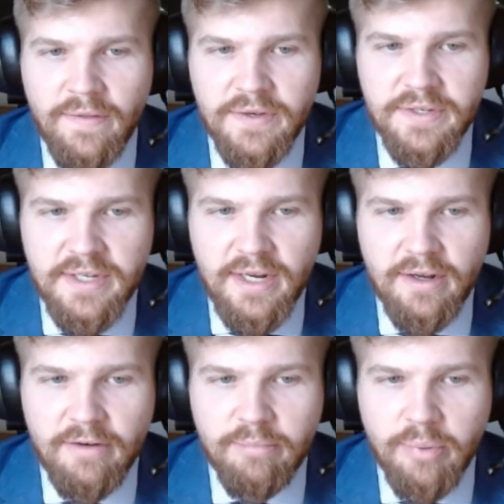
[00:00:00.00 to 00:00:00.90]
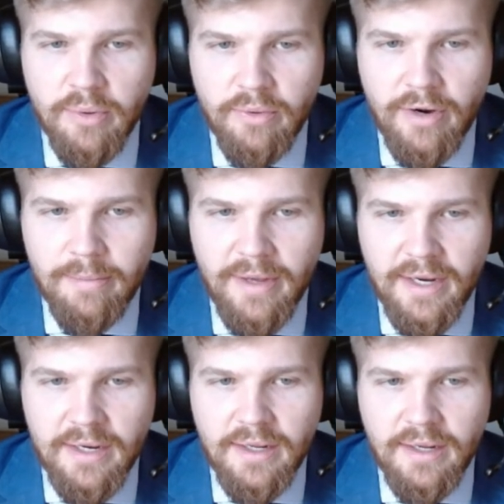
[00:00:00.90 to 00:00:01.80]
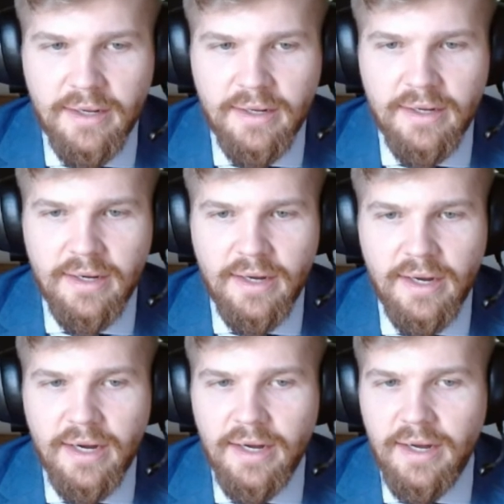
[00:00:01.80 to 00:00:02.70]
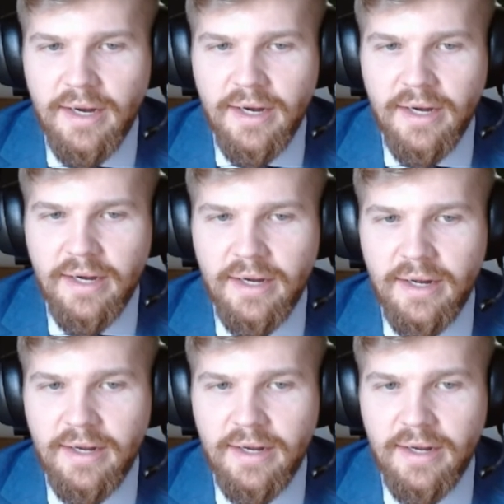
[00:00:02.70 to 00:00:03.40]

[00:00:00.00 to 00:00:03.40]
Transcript: the date of program ending. Uh,